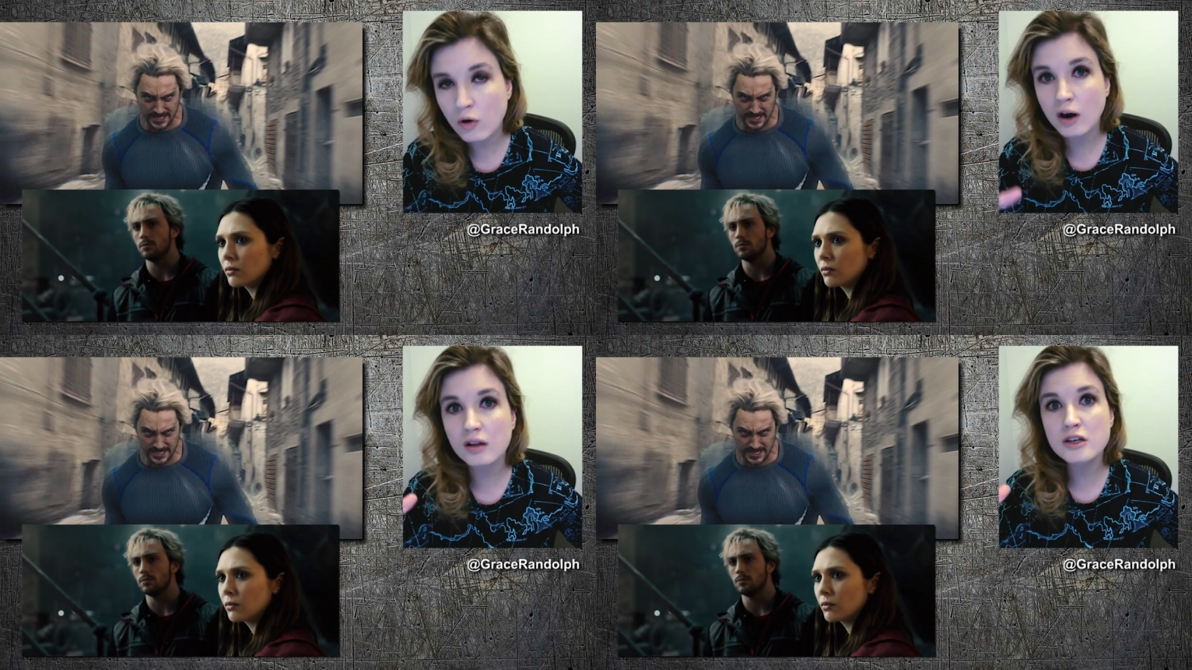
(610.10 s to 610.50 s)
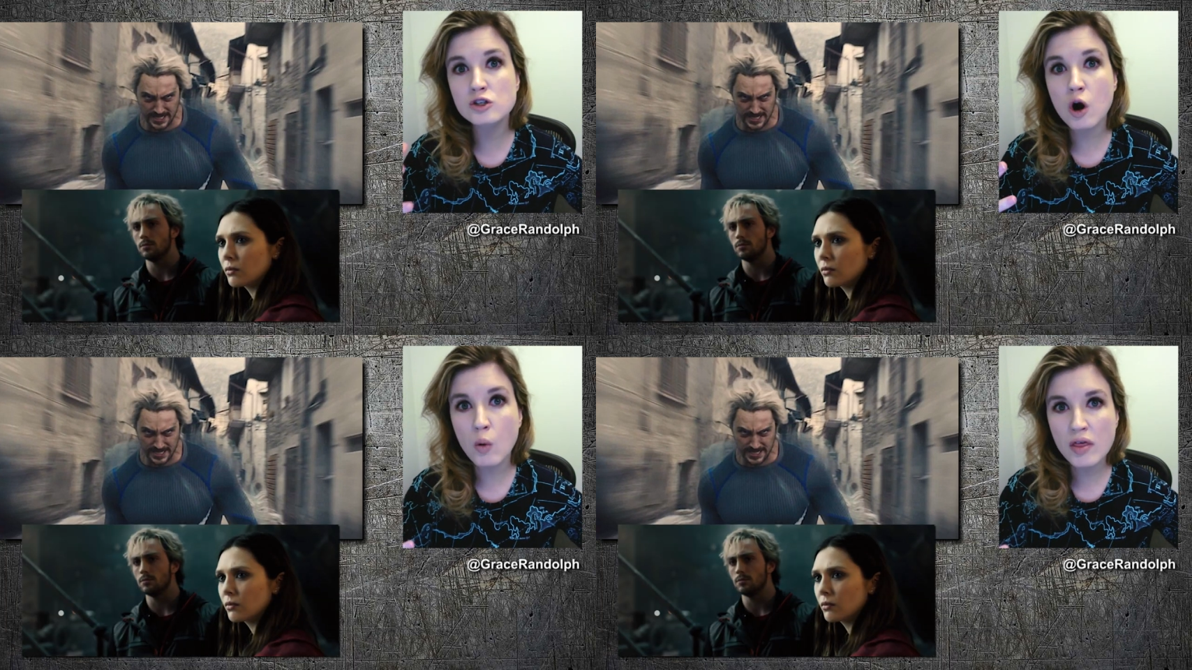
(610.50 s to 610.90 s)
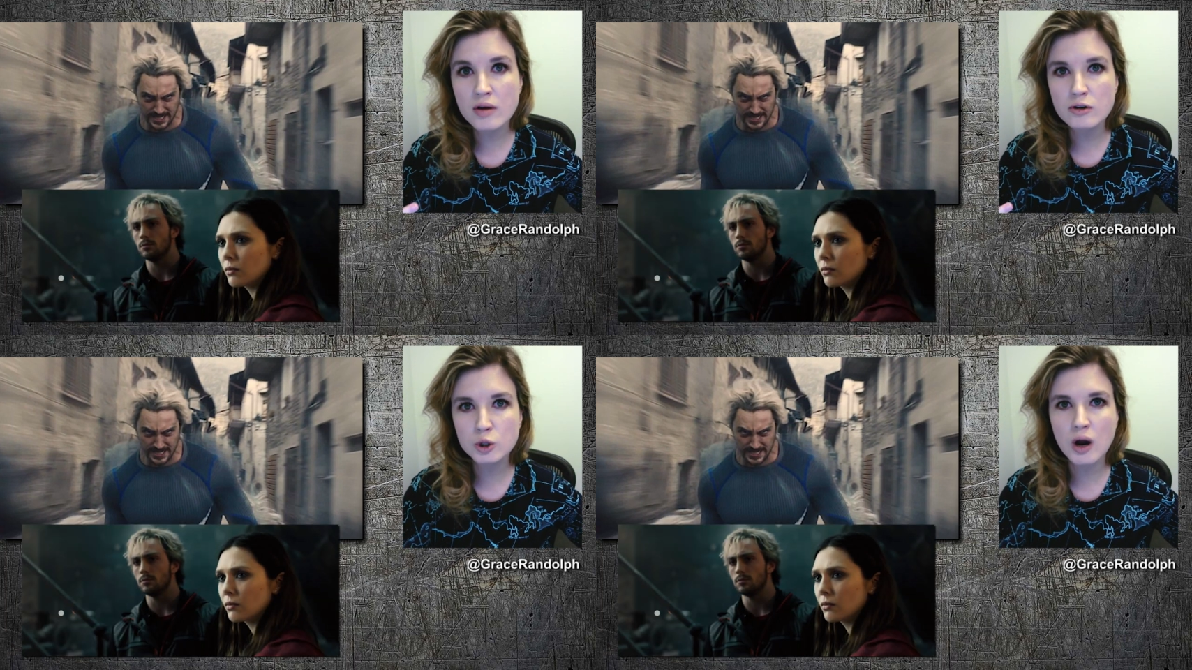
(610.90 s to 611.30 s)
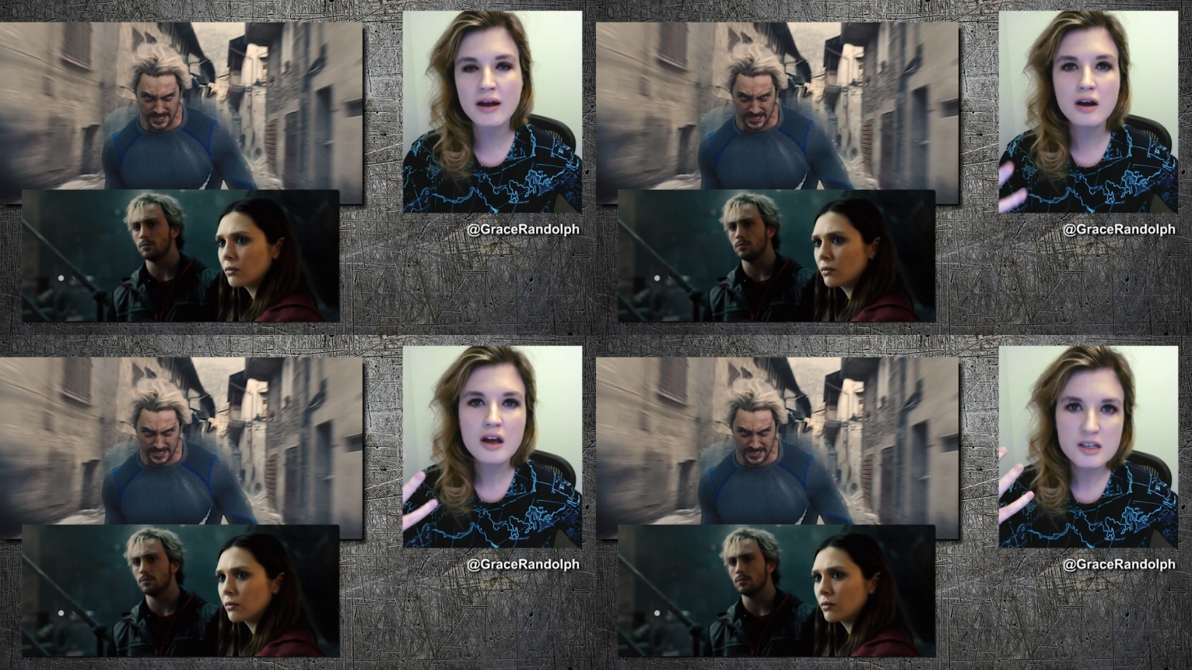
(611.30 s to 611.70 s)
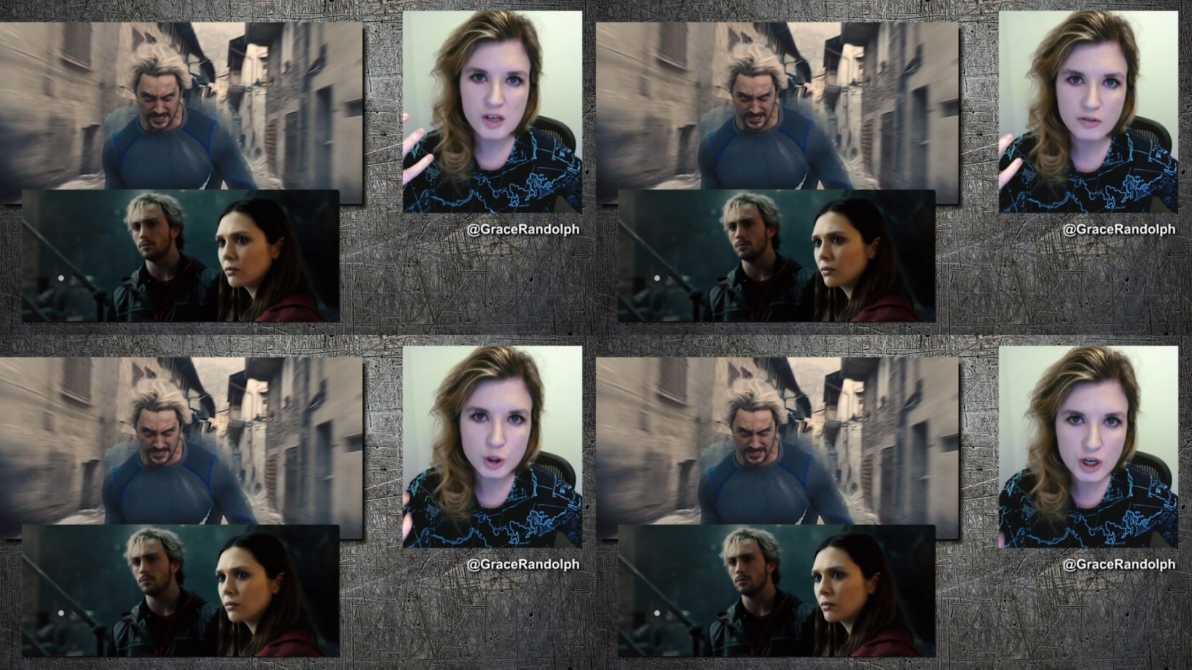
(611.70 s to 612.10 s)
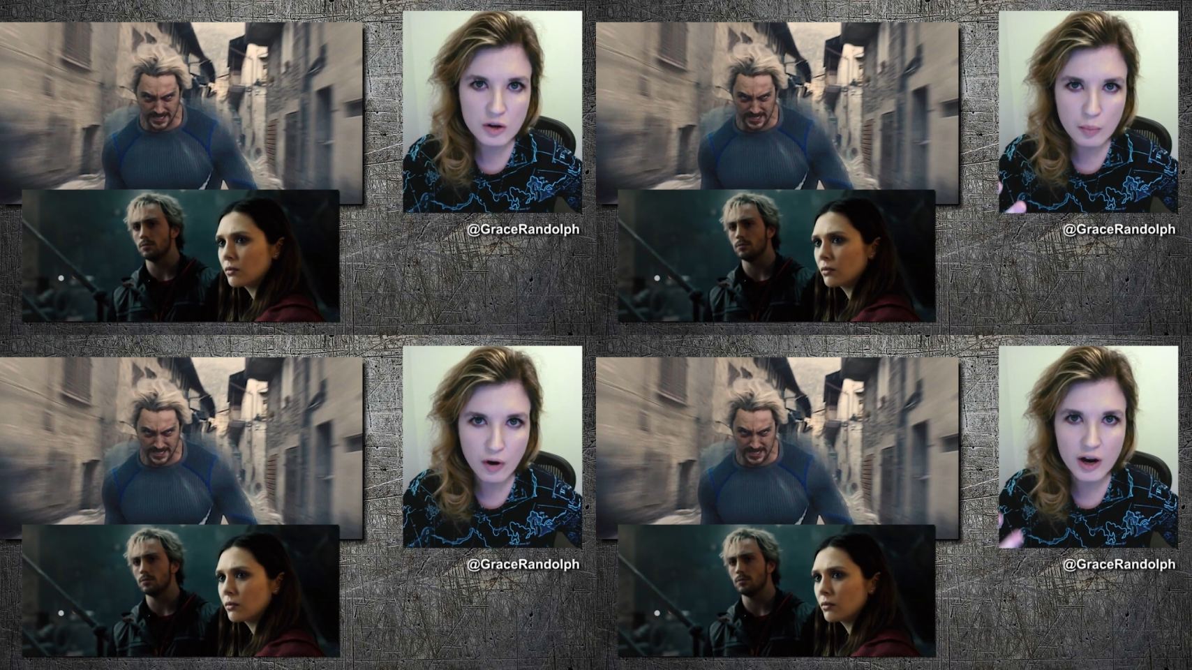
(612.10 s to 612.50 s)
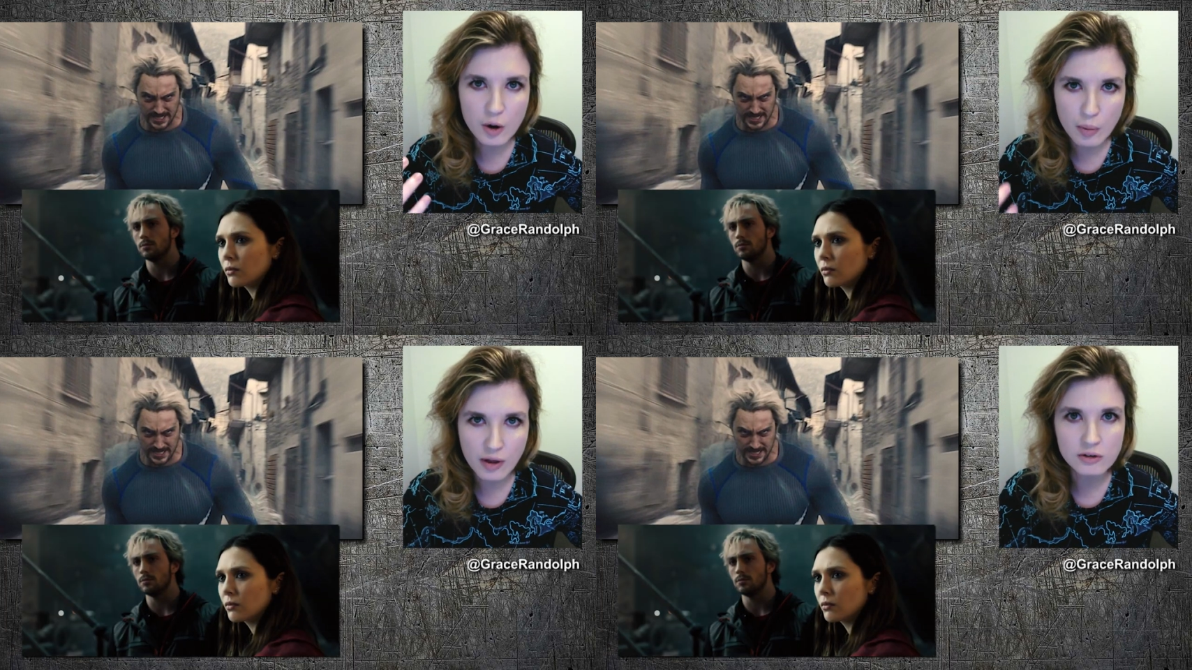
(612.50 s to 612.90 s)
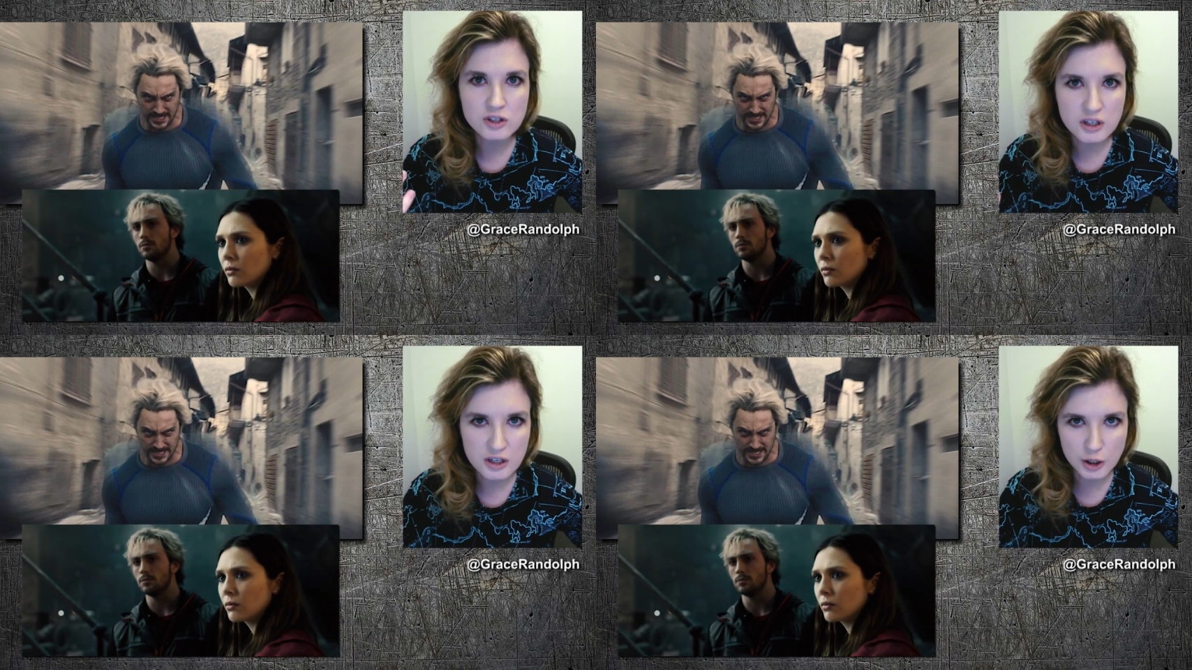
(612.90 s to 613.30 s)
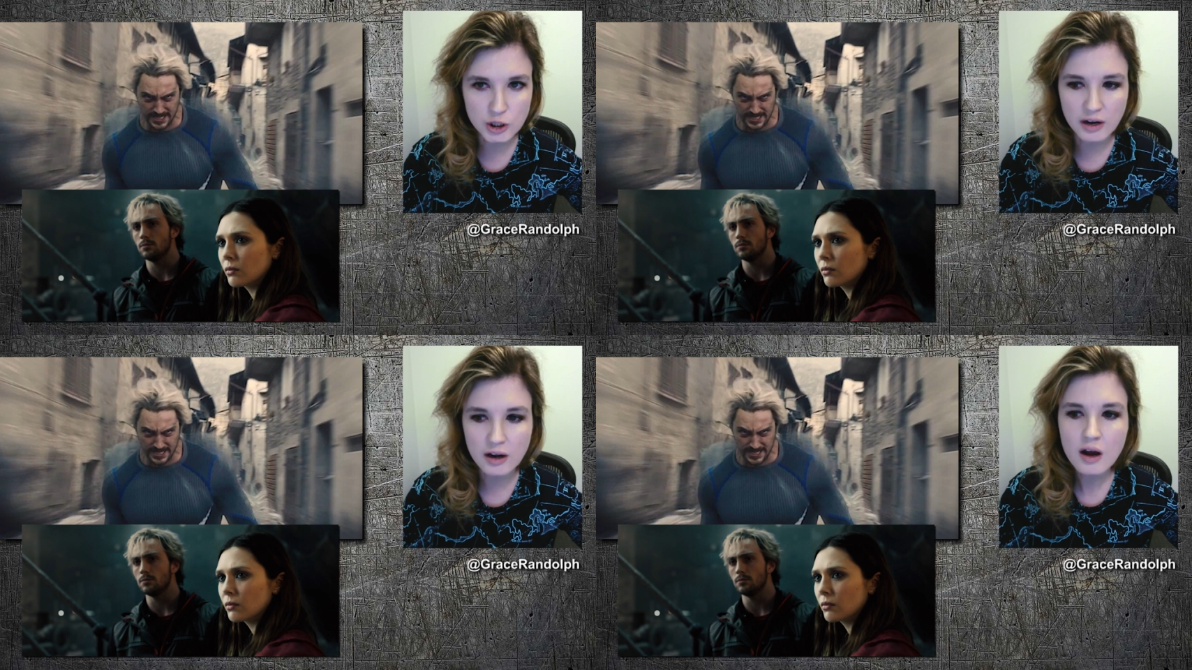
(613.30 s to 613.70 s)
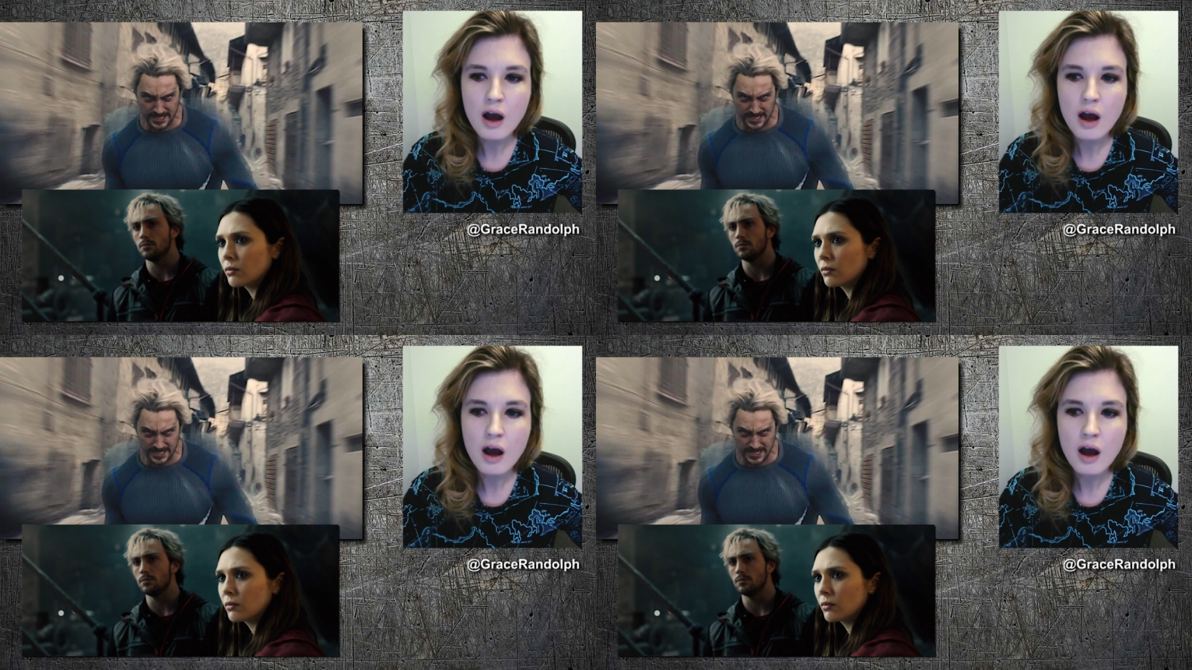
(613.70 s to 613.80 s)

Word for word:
Speaker 1: Or at least go with him to try and see if she can break her brother's conditioning.